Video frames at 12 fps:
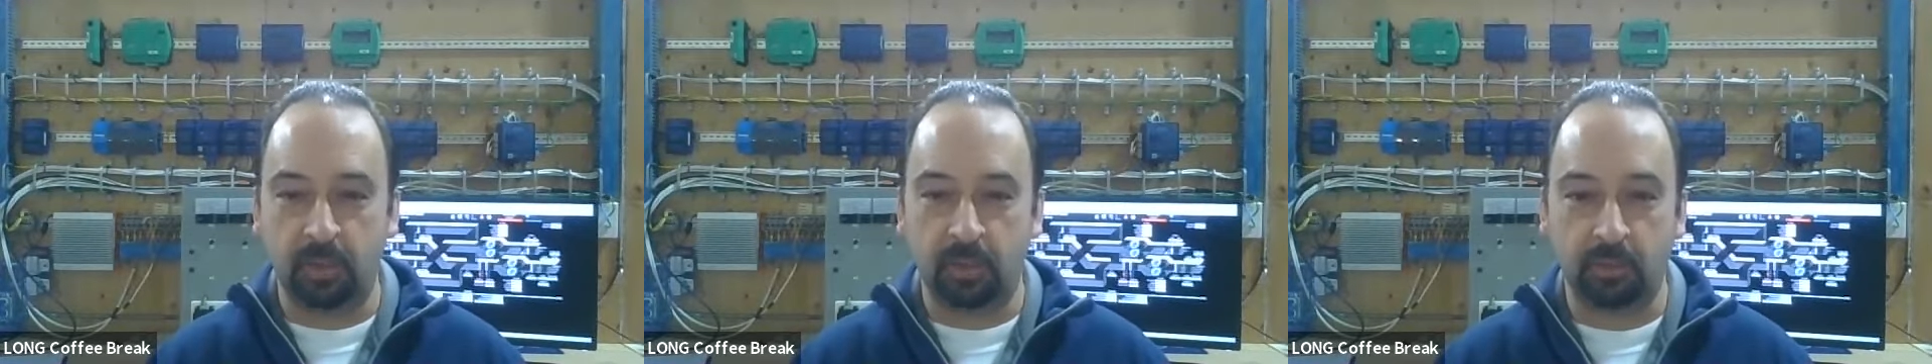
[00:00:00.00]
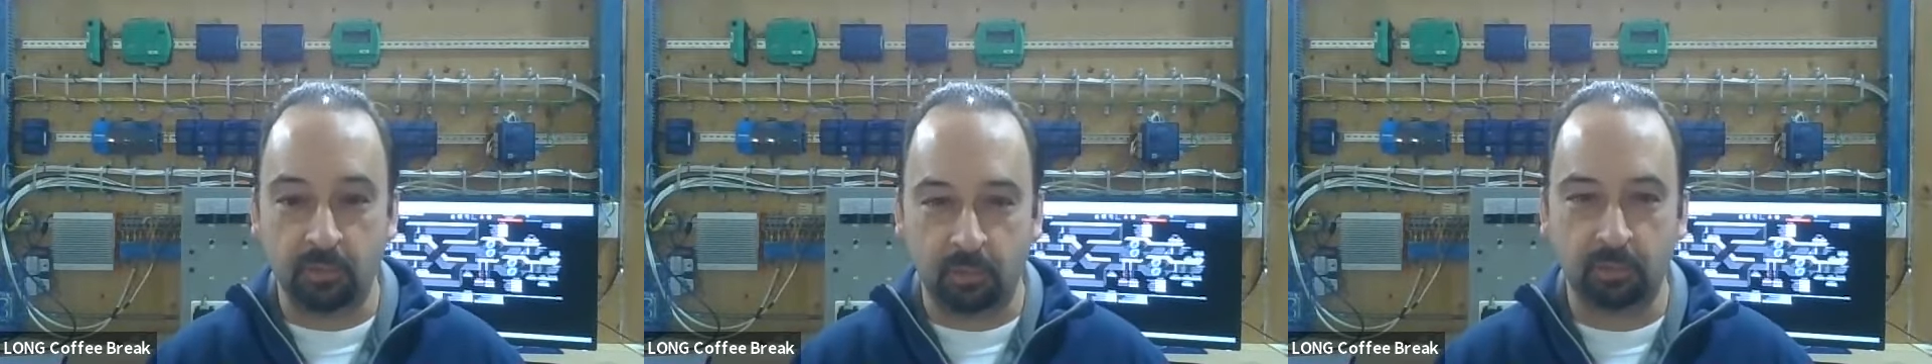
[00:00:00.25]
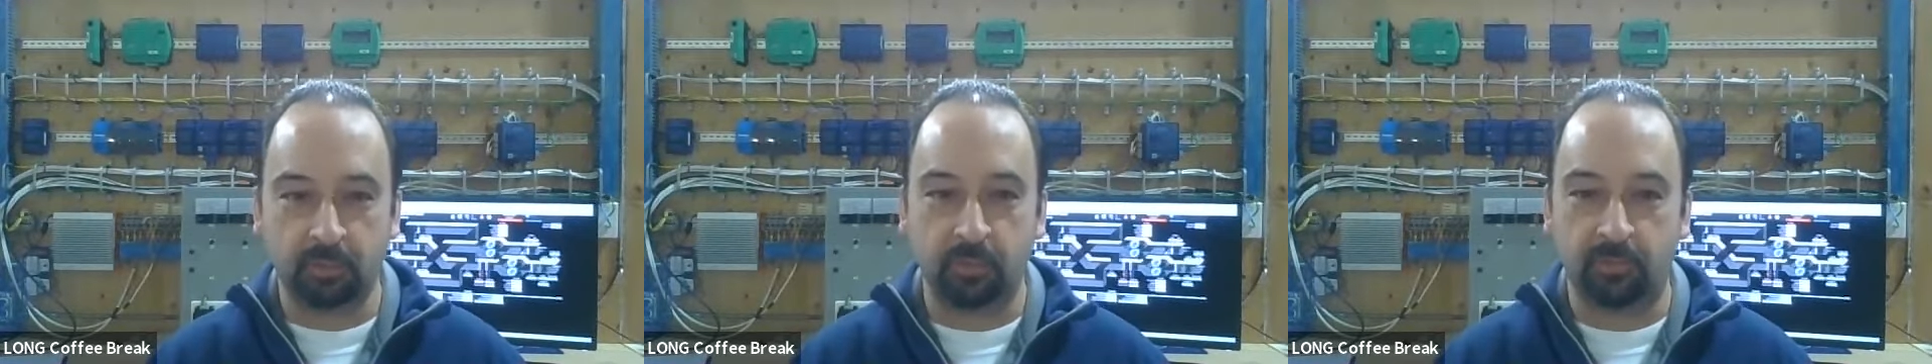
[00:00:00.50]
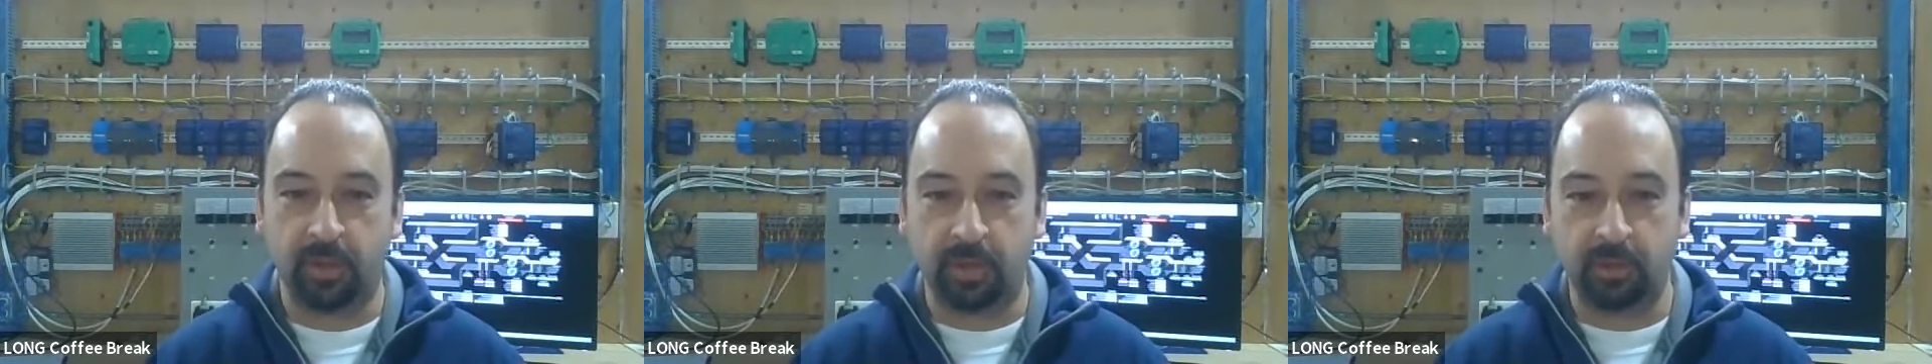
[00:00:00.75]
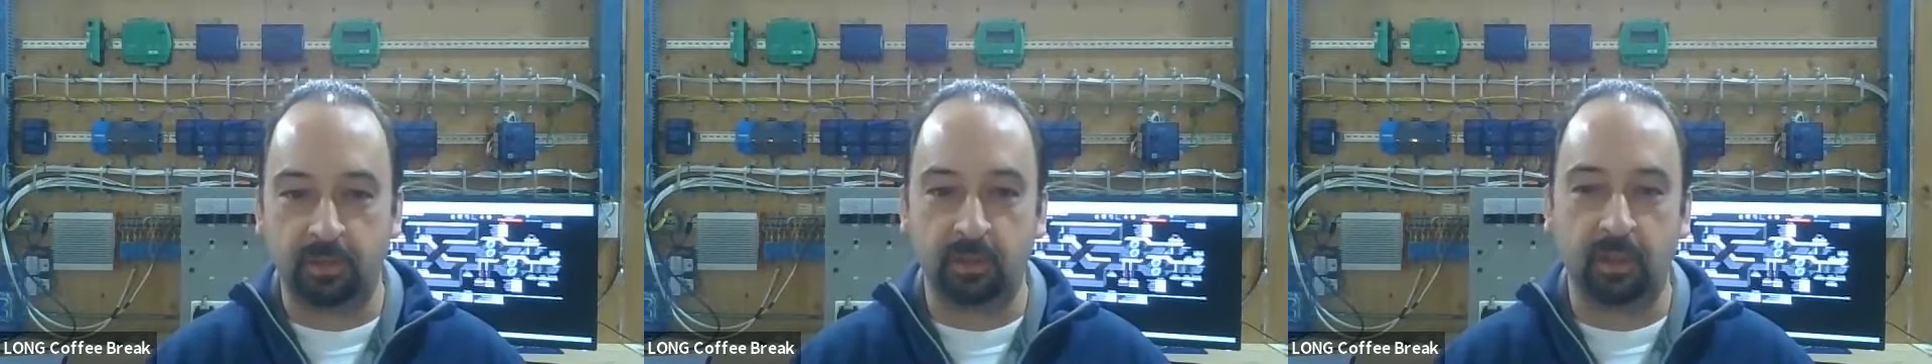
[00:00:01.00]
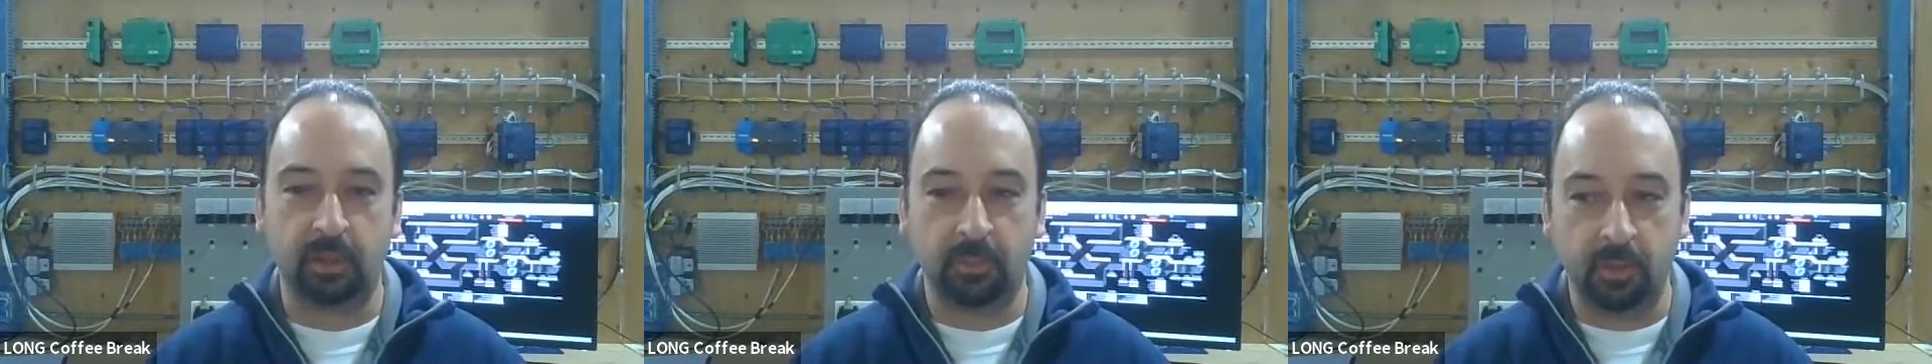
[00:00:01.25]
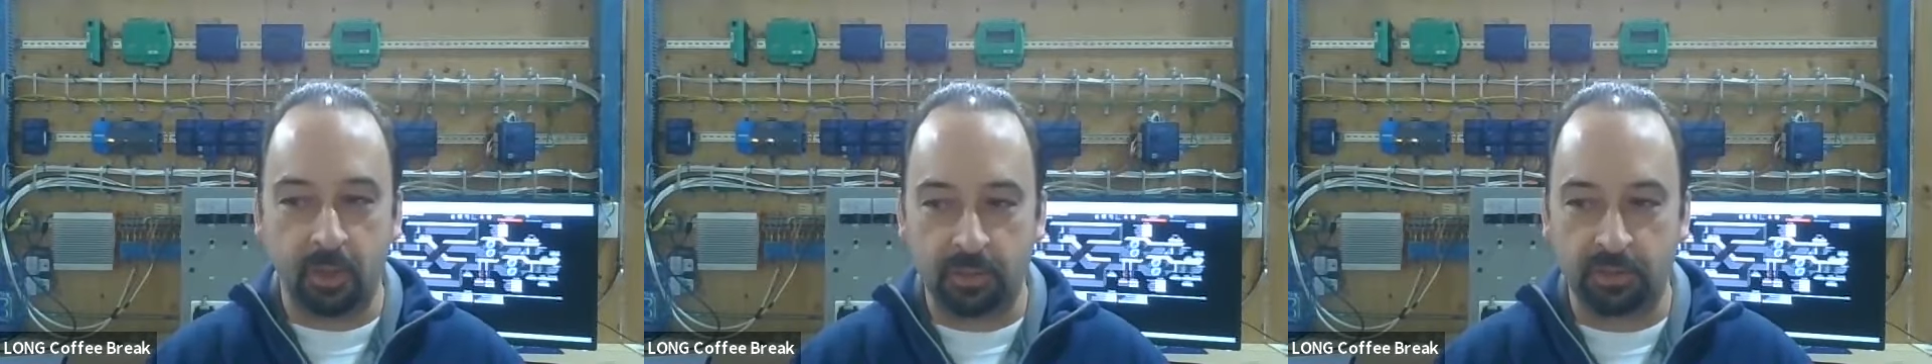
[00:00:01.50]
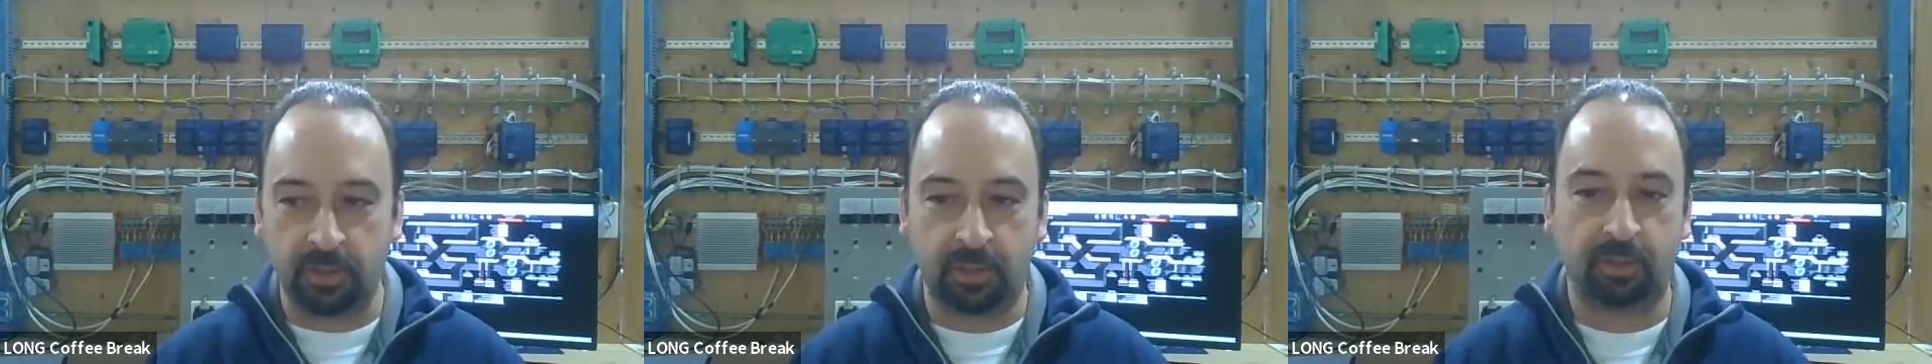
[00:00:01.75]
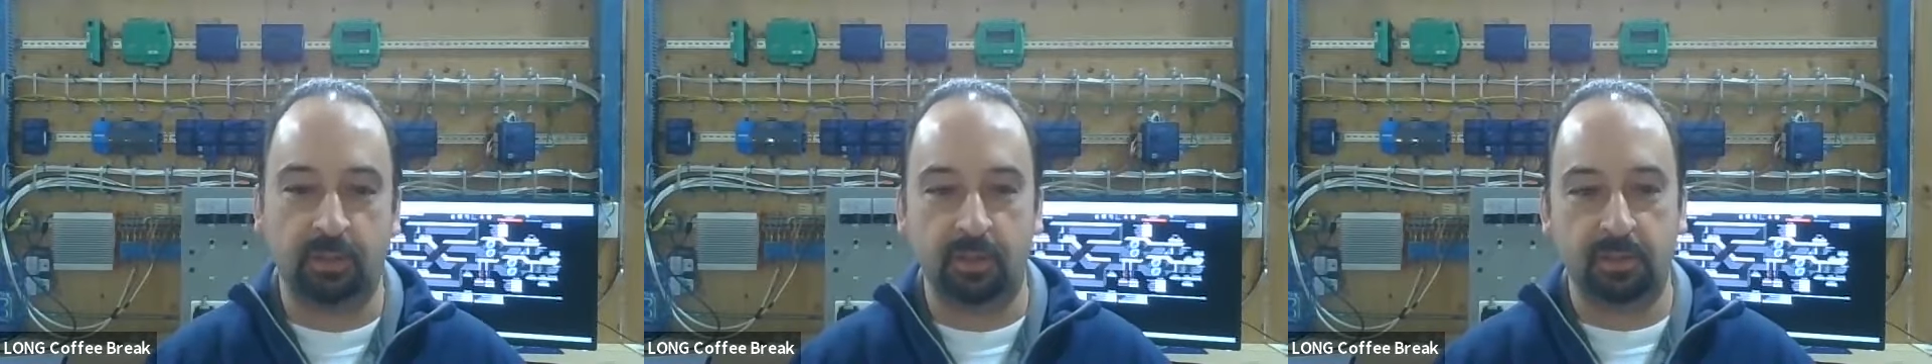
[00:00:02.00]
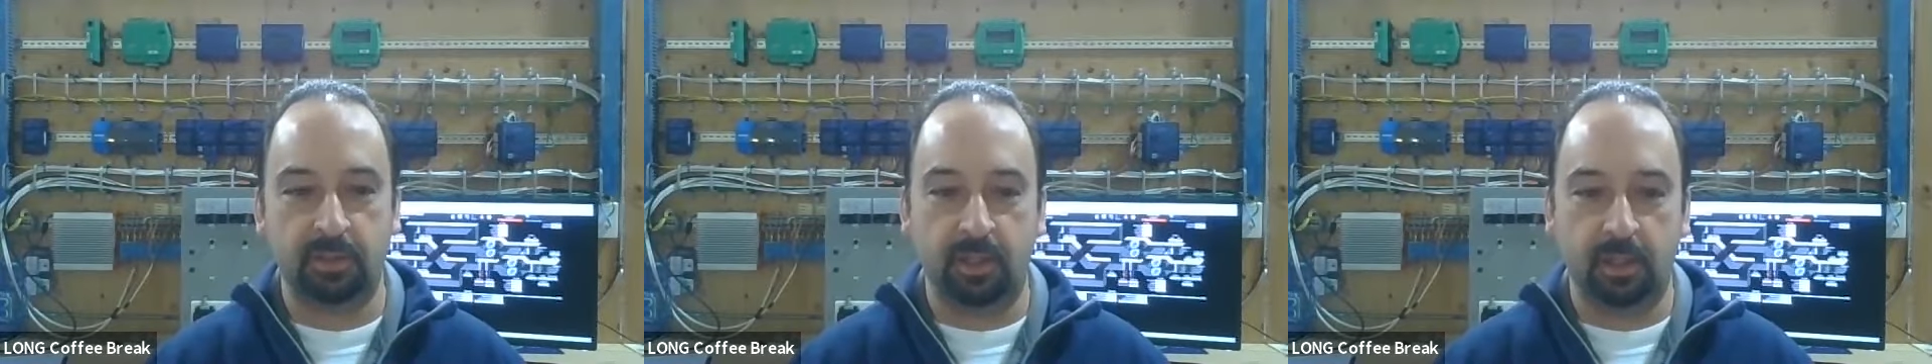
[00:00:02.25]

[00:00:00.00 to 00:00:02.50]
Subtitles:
controls provider on a project is